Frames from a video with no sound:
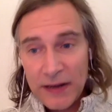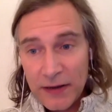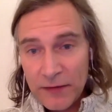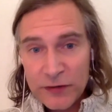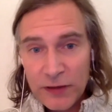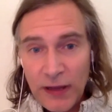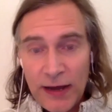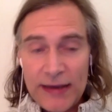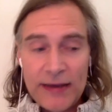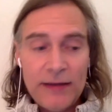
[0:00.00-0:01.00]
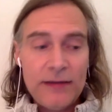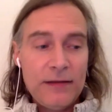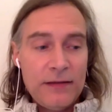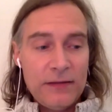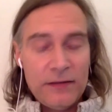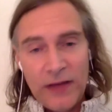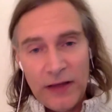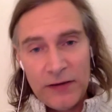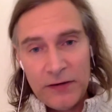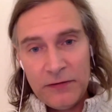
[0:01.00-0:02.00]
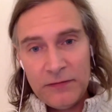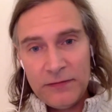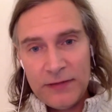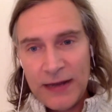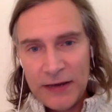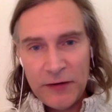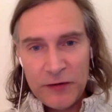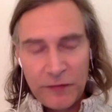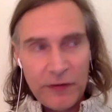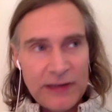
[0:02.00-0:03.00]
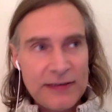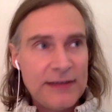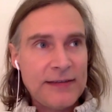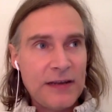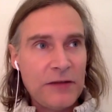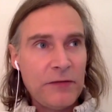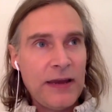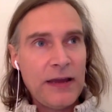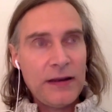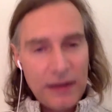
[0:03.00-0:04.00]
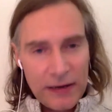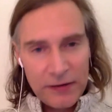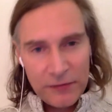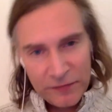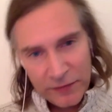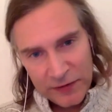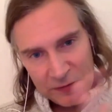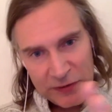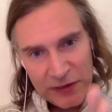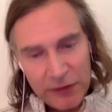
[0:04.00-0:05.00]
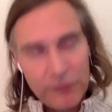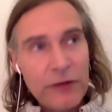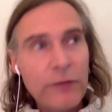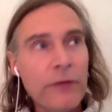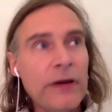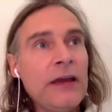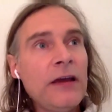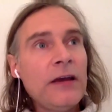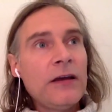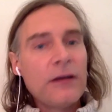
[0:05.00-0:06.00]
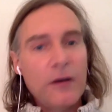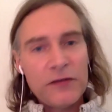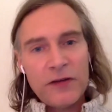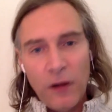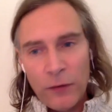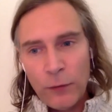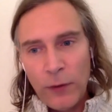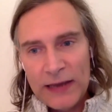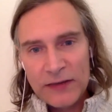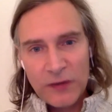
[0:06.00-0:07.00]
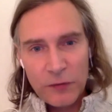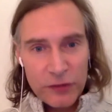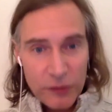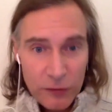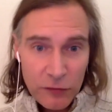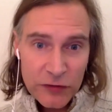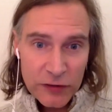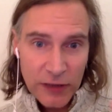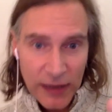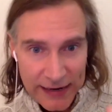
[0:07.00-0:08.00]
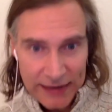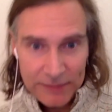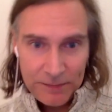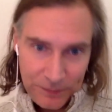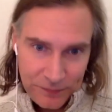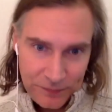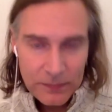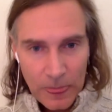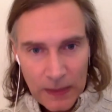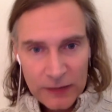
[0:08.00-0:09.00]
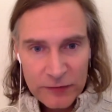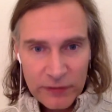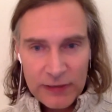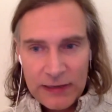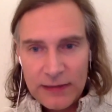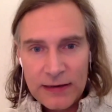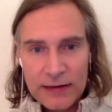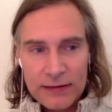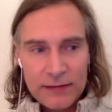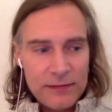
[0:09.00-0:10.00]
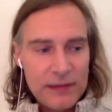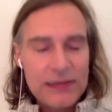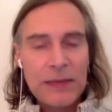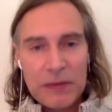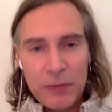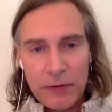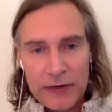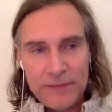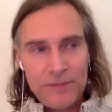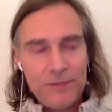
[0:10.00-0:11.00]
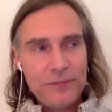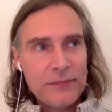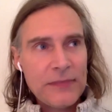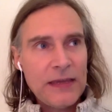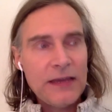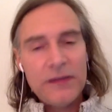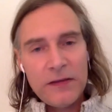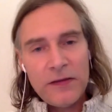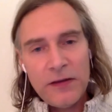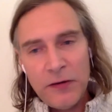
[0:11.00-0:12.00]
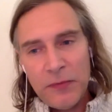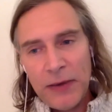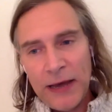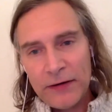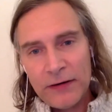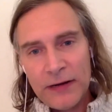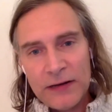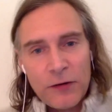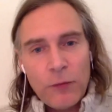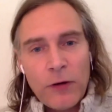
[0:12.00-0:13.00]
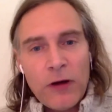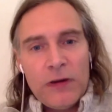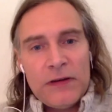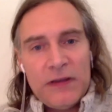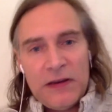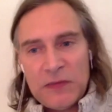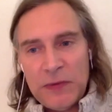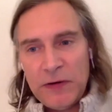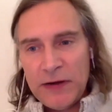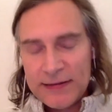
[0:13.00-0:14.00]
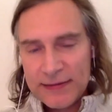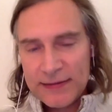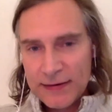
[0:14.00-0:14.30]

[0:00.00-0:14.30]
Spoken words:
of July, the value that I use for resonance anyway, and I use for this particular inquiry, goes all the way. So June, July is really the tipping point into the new pattern. And so we're going to experience